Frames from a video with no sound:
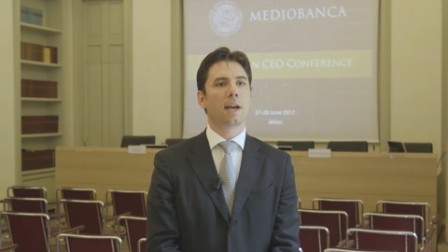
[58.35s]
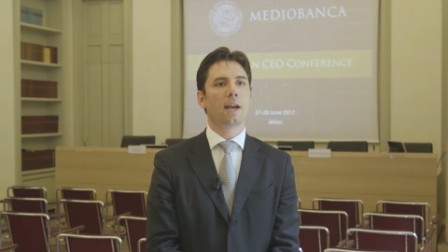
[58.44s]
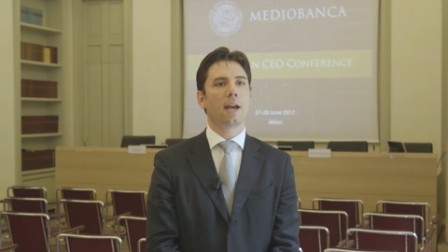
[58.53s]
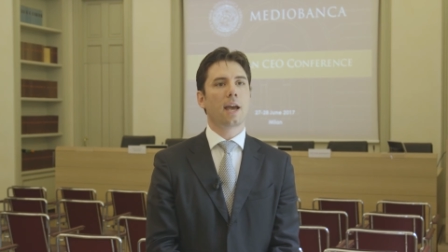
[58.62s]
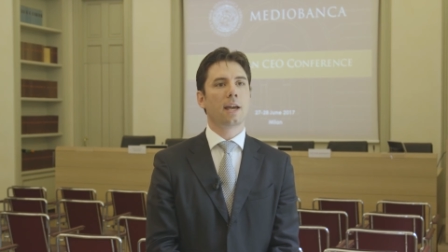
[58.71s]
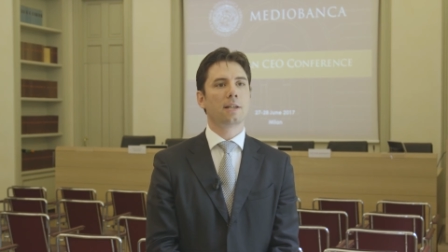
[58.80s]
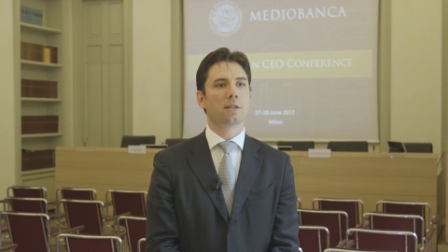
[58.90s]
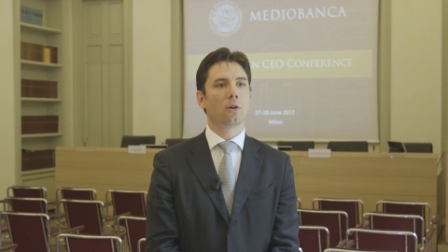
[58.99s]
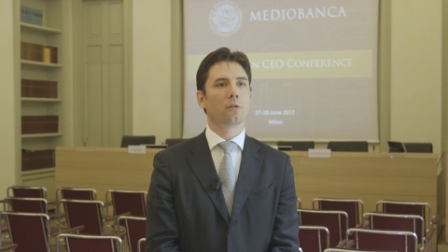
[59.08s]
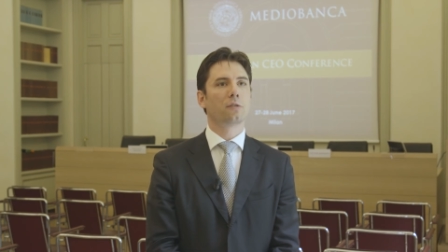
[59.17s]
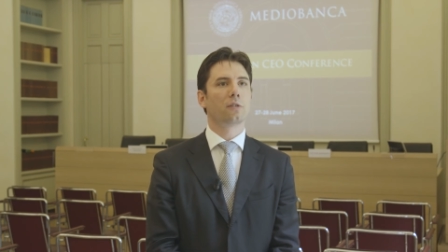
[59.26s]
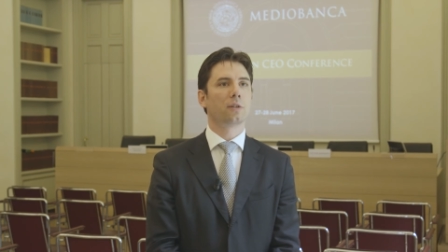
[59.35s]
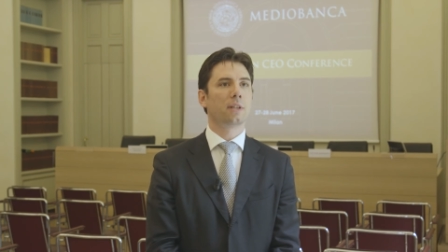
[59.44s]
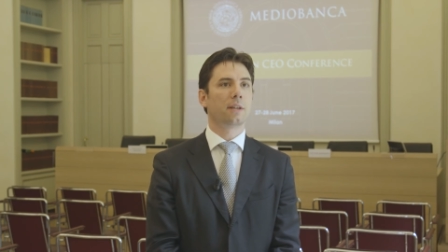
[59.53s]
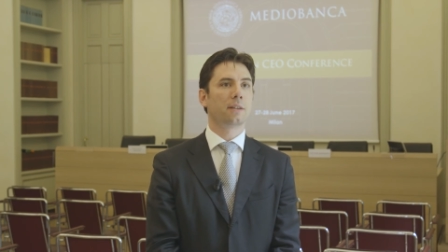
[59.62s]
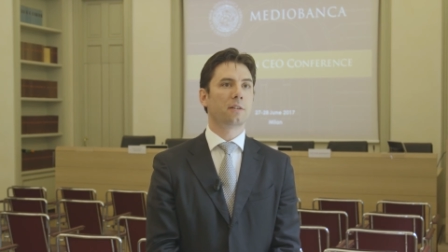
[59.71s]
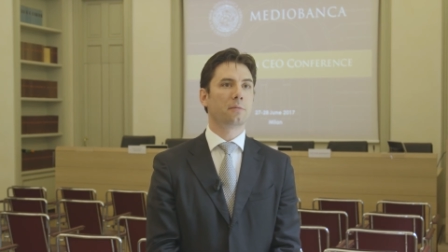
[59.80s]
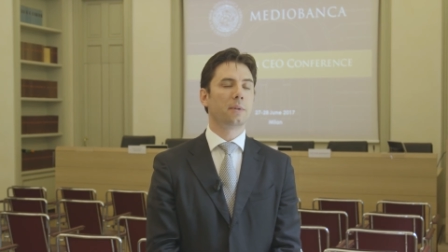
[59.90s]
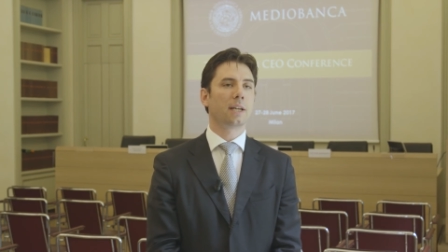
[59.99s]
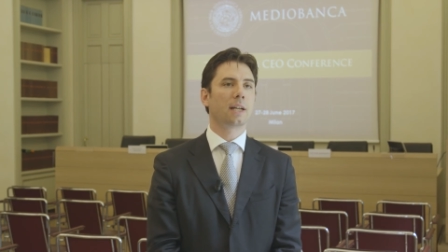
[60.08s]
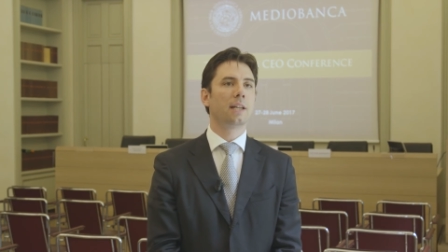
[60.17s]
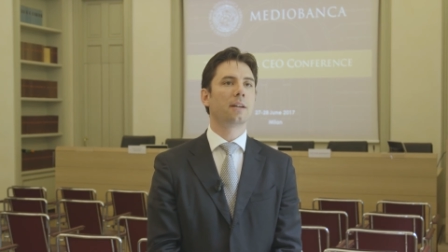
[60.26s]
Uh, and also the, there has
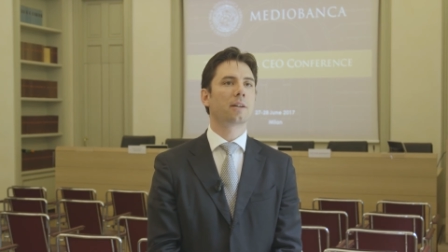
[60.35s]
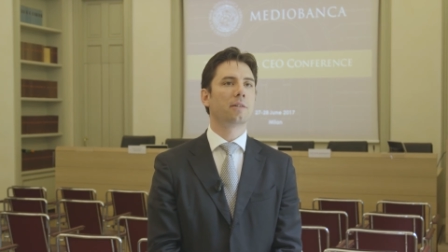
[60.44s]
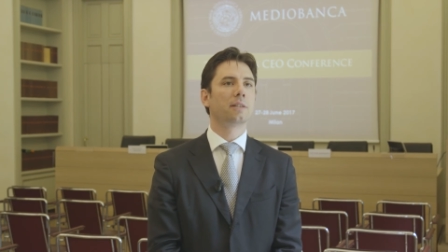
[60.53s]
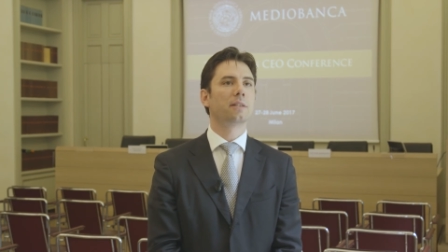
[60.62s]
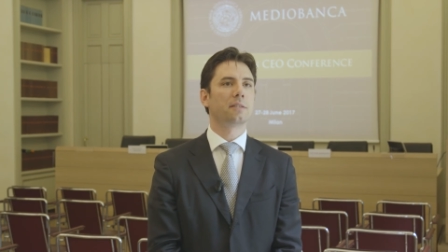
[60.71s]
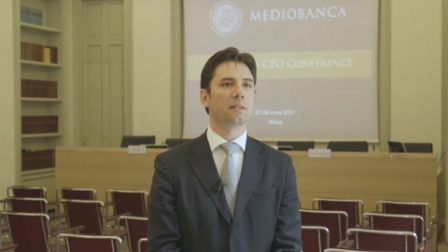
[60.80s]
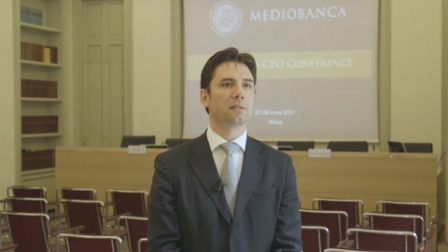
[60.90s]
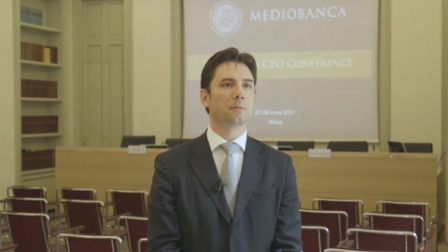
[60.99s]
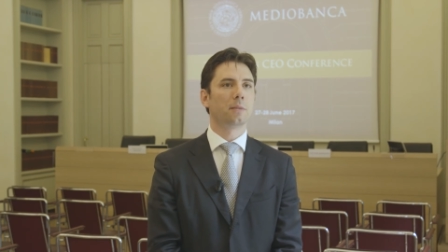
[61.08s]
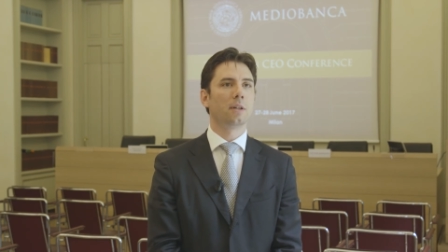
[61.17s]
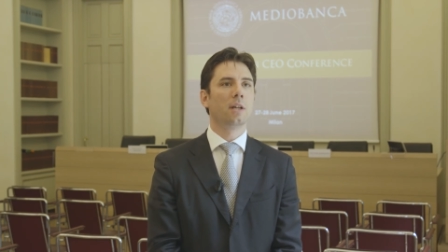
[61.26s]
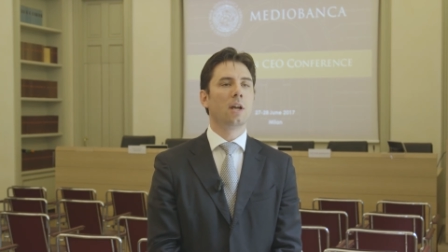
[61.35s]
been a clear criticism